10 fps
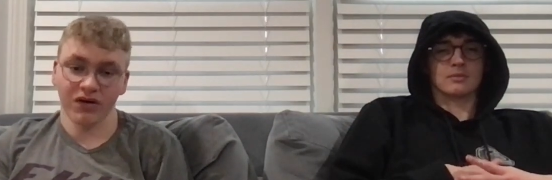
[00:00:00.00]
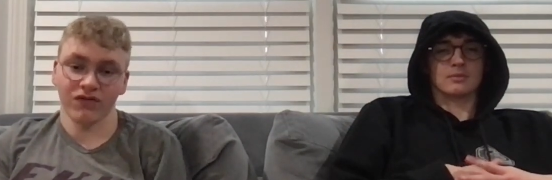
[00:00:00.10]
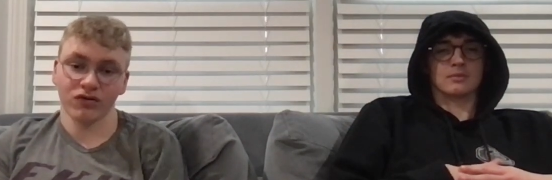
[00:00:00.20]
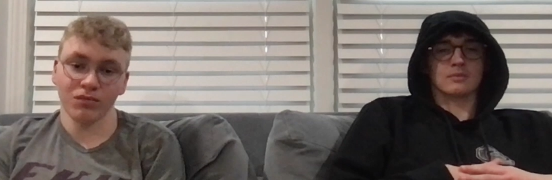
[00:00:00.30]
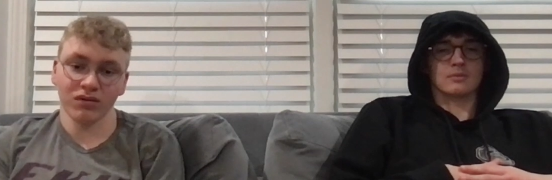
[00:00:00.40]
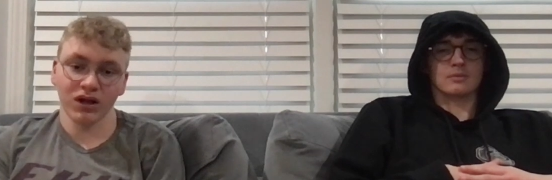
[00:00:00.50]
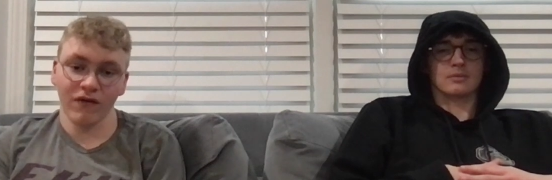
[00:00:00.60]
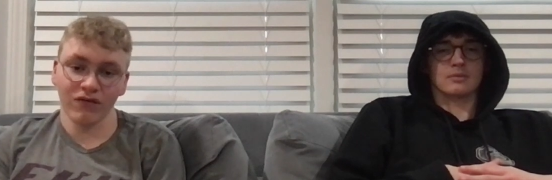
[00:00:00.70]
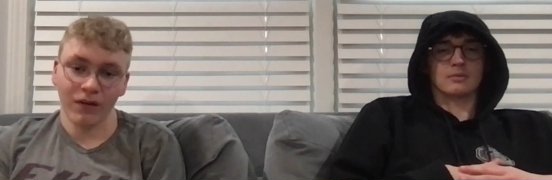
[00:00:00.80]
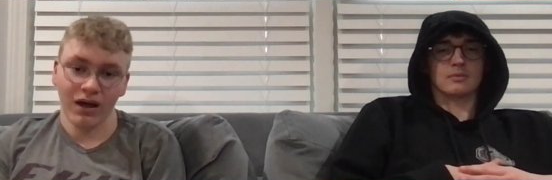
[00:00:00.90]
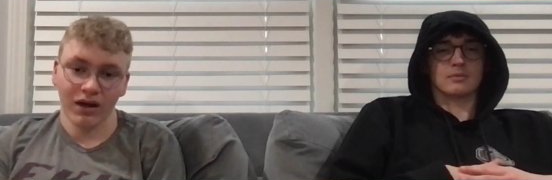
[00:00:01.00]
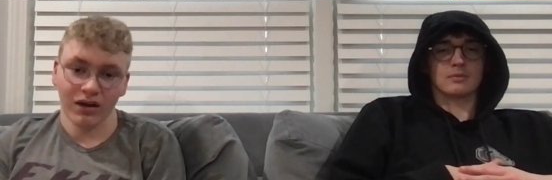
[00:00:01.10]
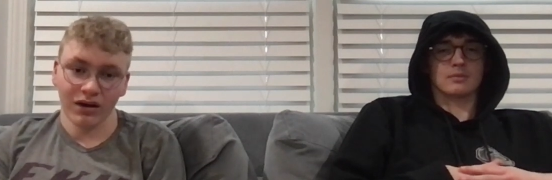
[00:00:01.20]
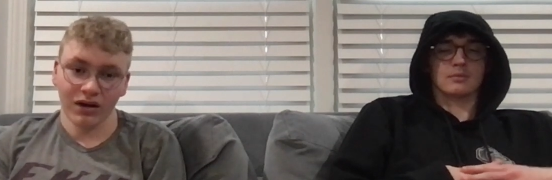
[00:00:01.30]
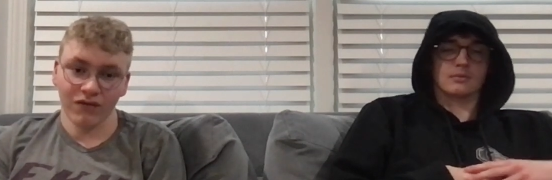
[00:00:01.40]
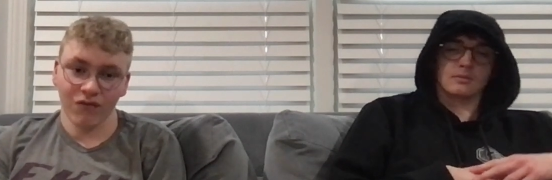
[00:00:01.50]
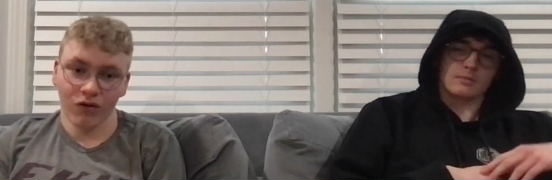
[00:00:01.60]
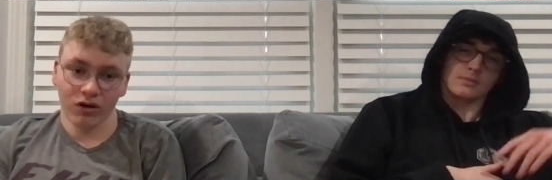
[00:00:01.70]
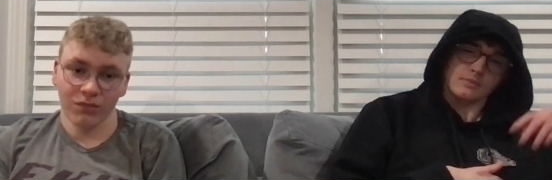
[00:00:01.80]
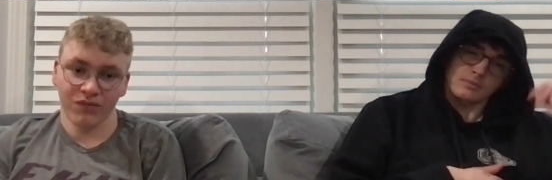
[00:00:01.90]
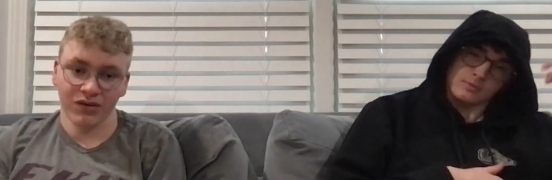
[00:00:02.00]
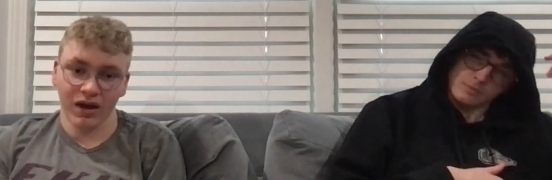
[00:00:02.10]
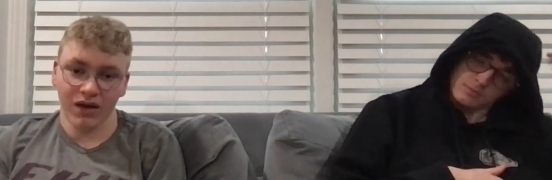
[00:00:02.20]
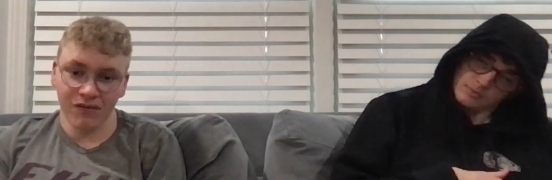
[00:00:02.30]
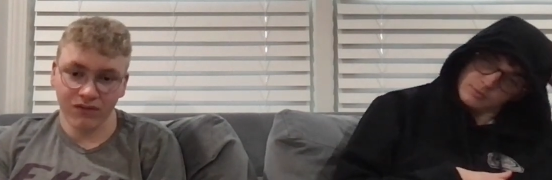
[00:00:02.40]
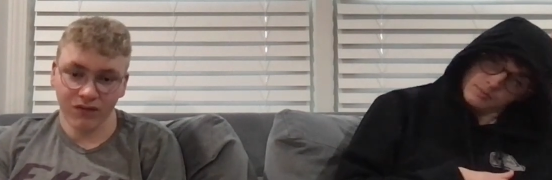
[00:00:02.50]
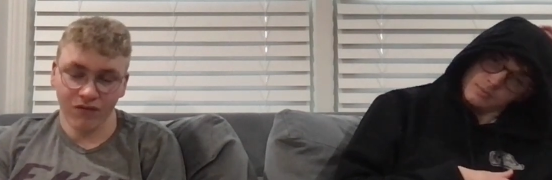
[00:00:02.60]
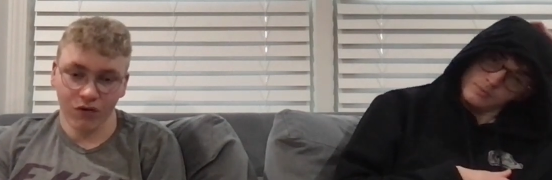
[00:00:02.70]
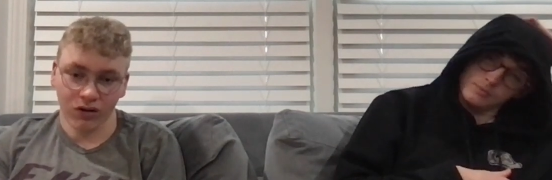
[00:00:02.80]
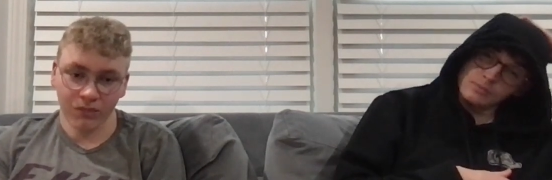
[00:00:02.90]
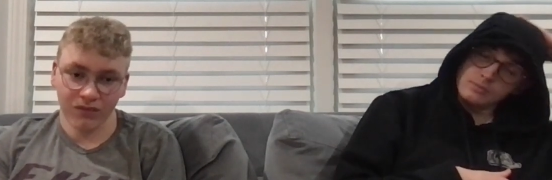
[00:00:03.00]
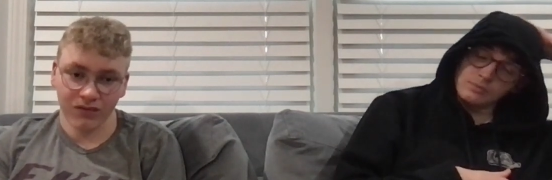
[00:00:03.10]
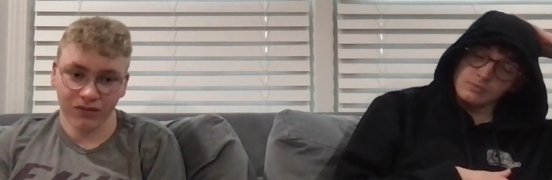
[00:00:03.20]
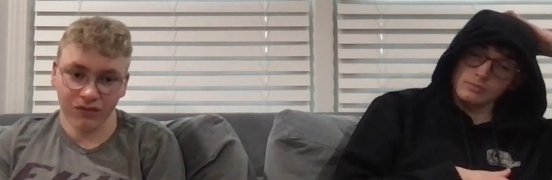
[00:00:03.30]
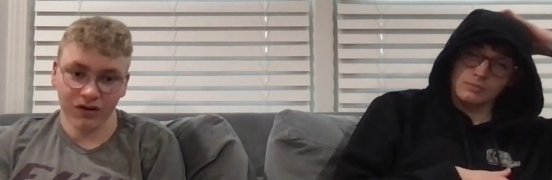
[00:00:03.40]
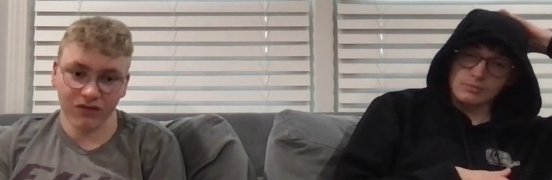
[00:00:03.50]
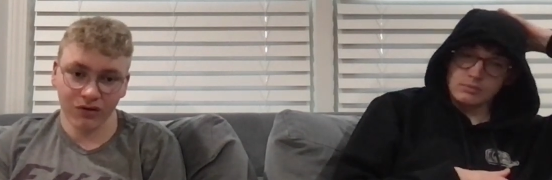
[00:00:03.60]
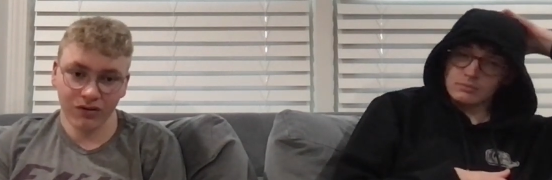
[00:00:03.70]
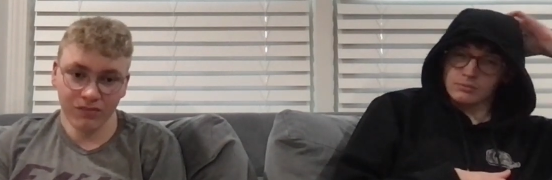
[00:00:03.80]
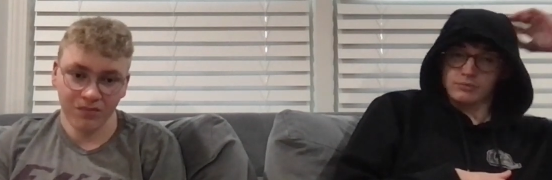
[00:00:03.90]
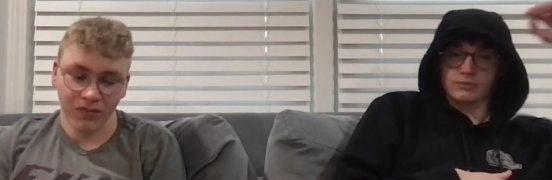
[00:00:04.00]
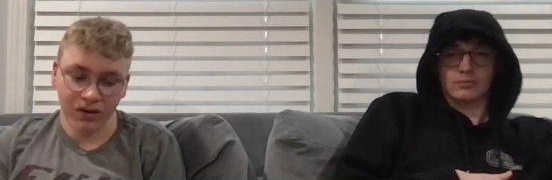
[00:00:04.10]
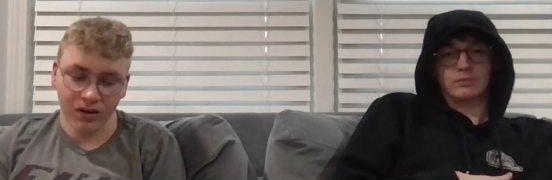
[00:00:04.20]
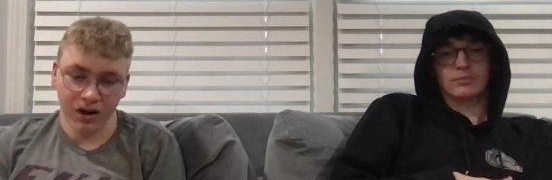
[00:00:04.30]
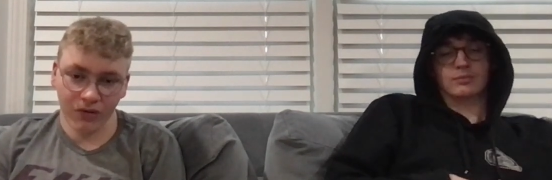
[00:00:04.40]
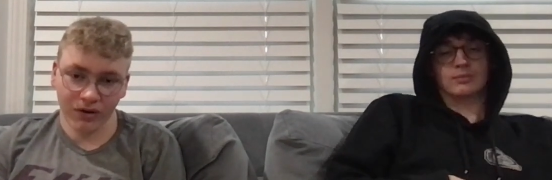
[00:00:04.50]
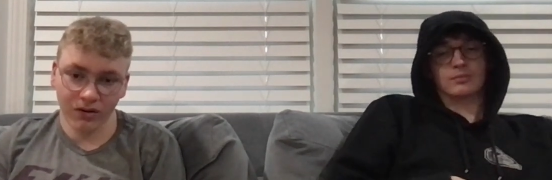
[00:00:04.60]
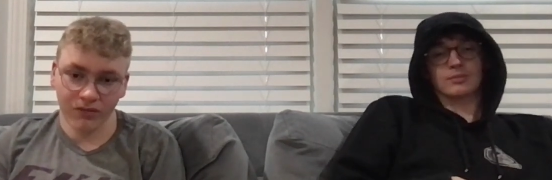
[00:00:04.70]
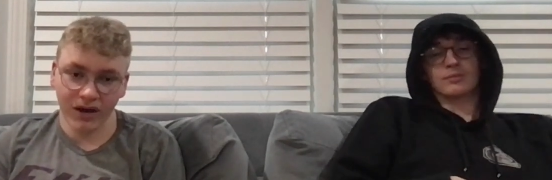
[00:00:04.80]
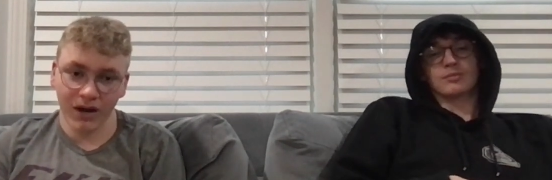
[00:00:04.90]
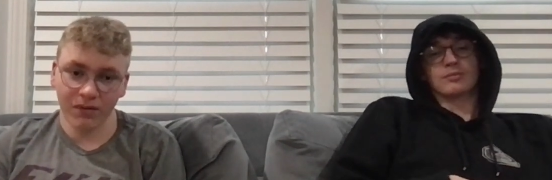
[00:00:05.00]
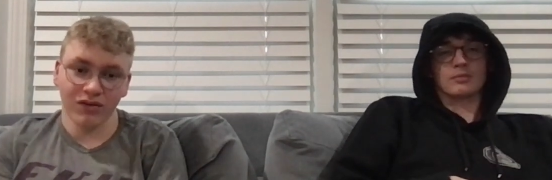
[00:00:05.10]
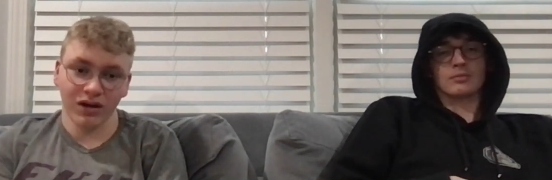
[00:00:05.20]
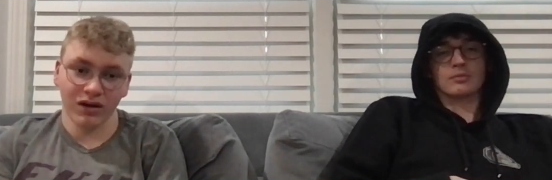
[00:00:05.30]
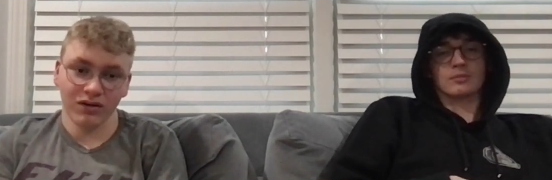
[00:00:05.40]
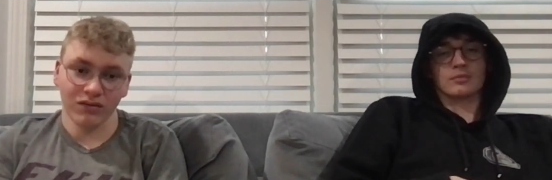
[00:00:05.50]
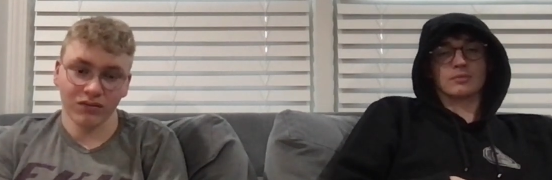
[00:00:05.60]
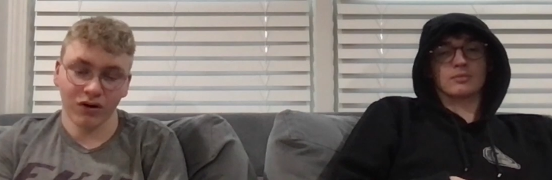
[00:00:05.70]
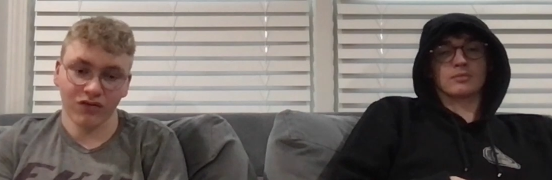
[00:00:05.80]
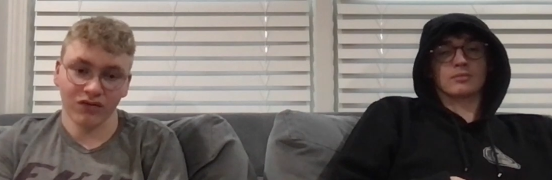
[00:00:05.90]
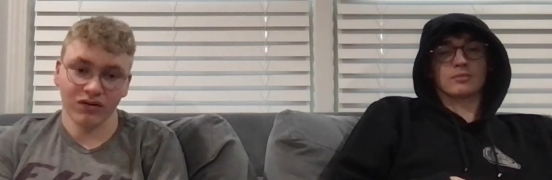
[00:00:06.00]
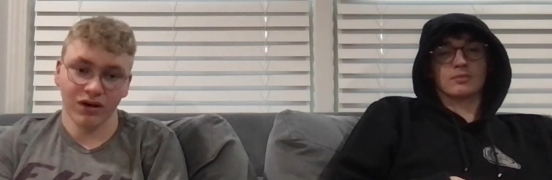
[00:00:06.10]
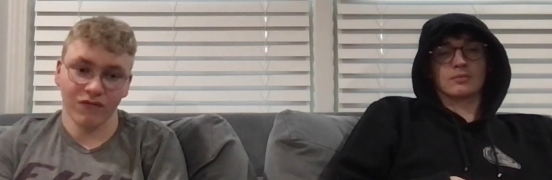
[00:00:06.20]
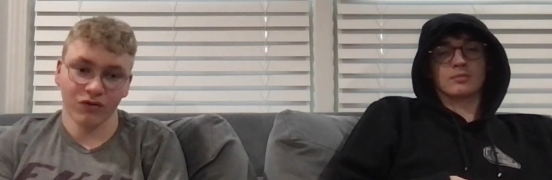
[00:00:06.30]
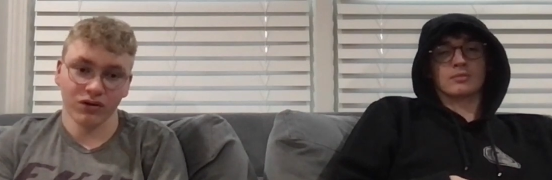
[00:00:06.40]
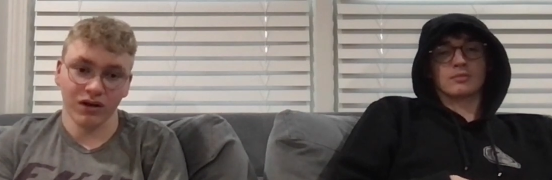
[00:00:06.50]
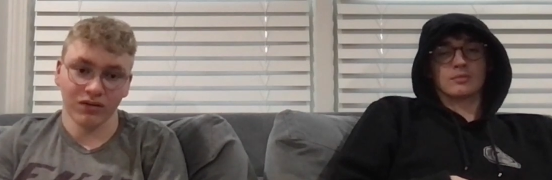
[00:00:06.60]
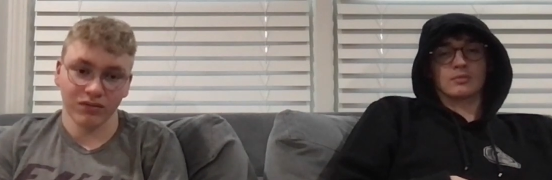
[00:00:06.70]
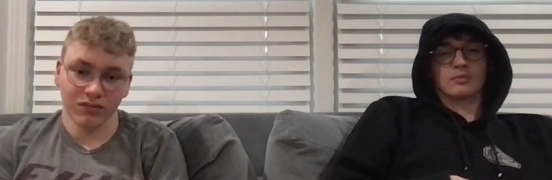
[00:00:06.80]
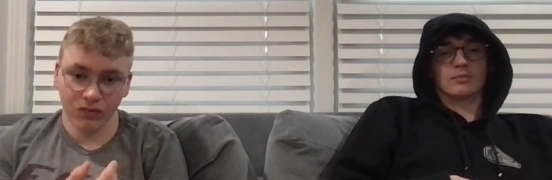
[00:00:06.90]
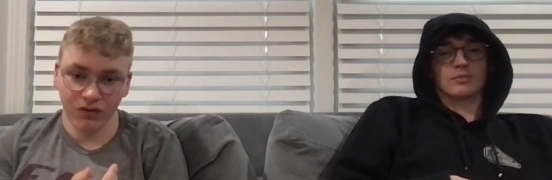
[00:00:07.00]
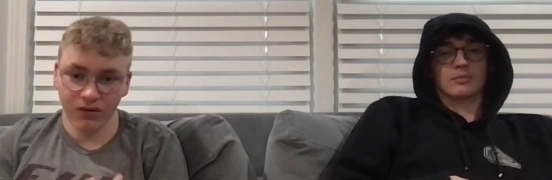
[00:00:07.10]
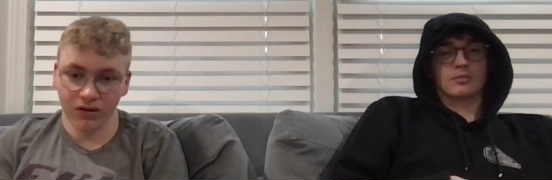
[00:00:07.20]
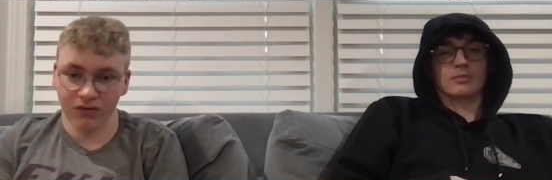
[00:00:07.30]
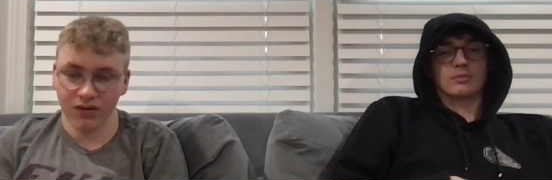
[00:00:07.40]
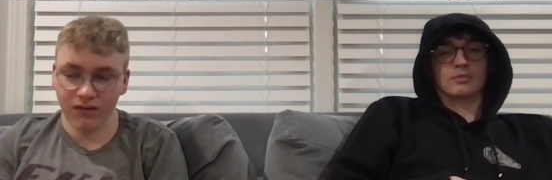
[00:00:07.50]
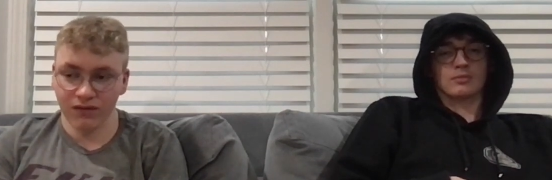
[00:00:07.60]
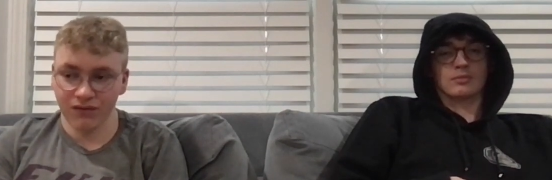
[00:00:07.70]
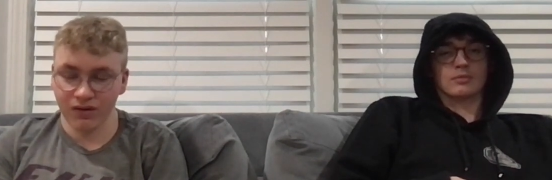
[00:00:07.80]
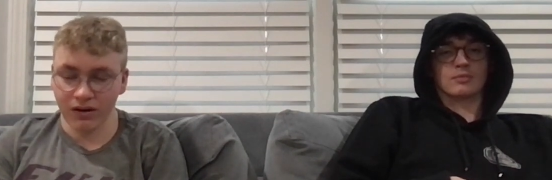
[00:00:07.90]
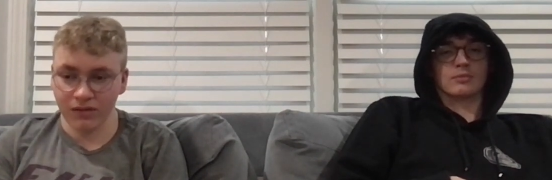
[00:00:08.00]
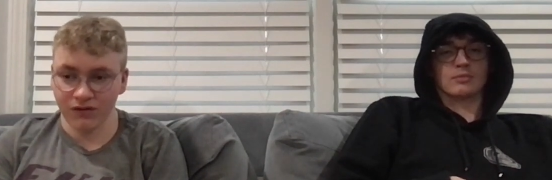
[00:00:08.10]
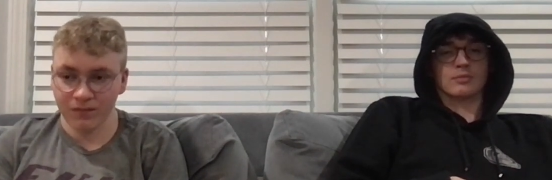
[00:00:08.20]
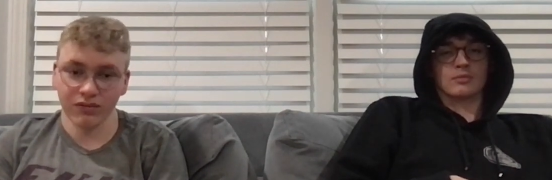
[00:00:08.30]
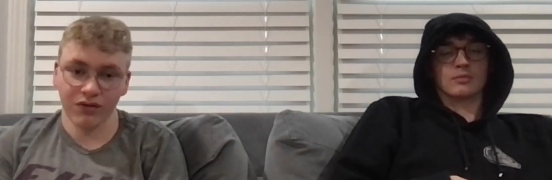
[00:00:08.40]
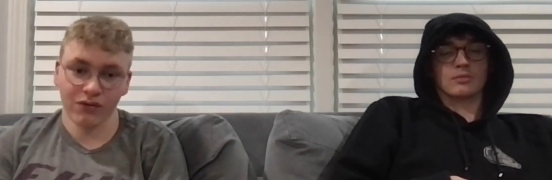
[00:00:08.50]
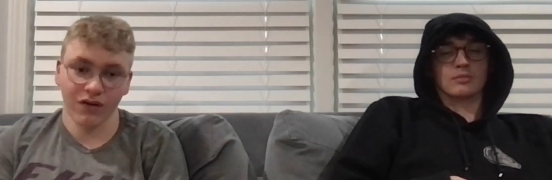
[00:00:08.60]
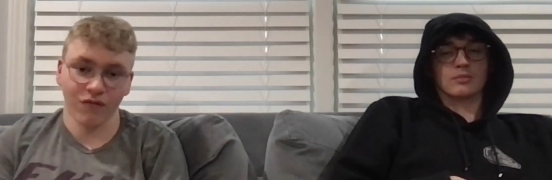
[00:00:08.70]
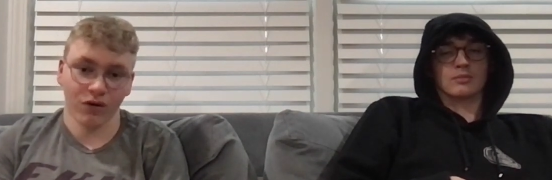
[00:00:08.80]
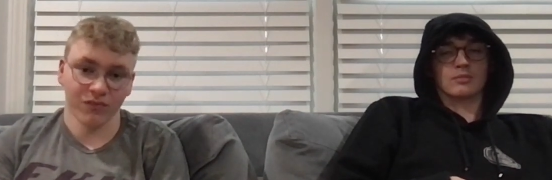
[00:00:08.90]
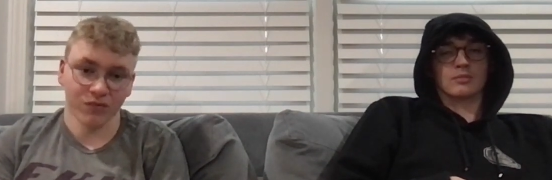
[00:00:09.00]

Speaker 1: They still believed in forms and the essence of forms, so they still agreed on that, but they largely differed in using your senses and the theory of forms